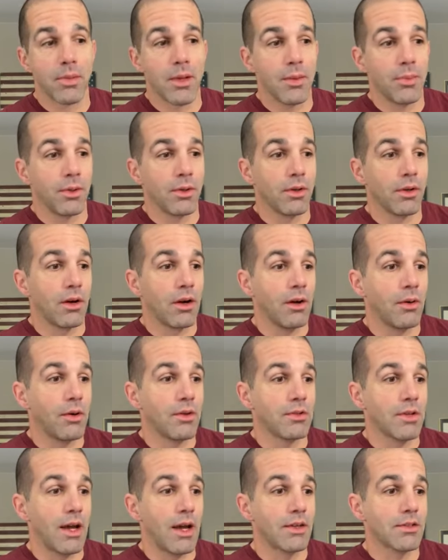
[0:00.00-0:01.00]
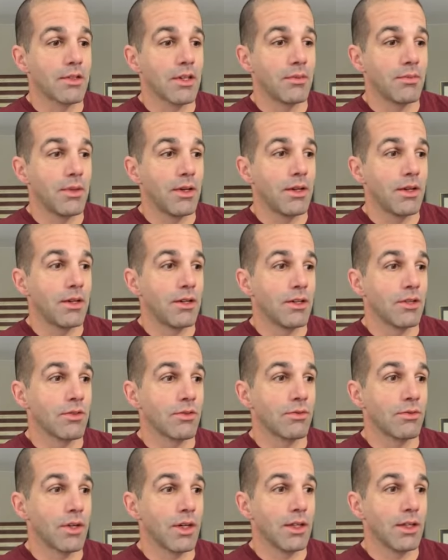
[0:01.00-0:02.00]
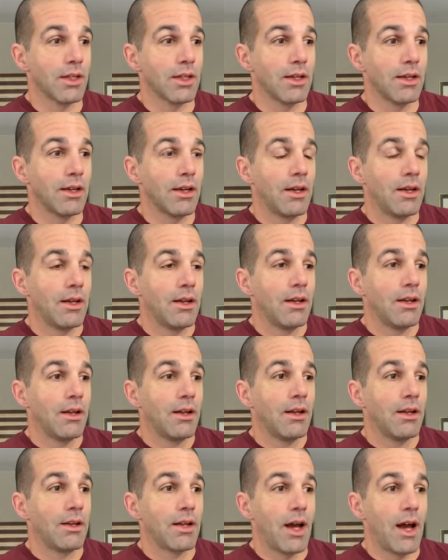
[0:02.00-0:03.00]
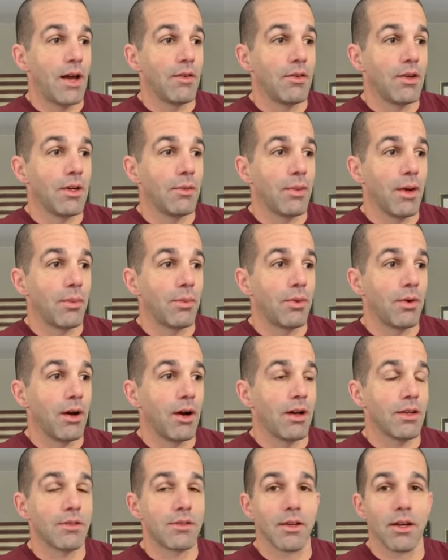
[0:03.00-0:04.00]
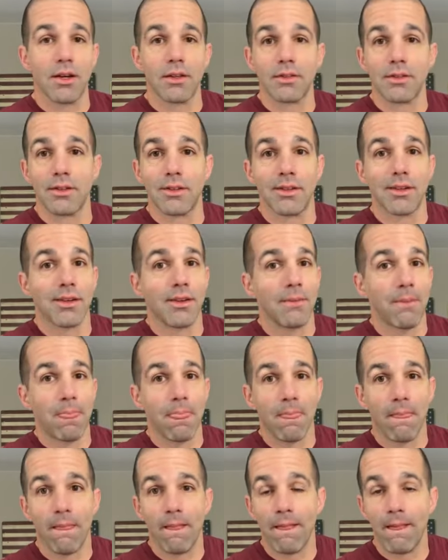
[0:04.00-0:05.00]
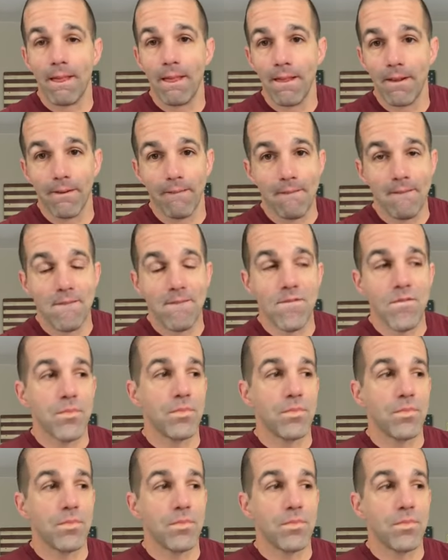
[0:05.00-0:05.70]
People are always asking me to just really dive into my process, and you know,